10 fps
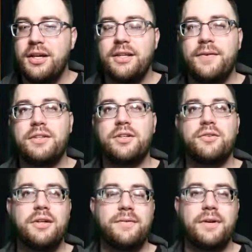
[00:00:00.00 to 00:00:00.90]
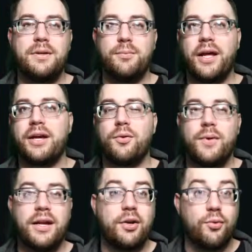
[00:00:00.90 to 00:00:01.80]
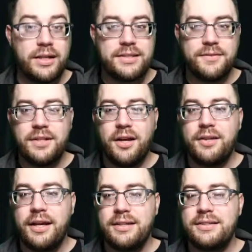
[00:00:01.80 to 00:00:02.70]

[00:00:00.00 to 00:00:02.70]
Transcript: Devout Decree for any black or red aggressive style decks.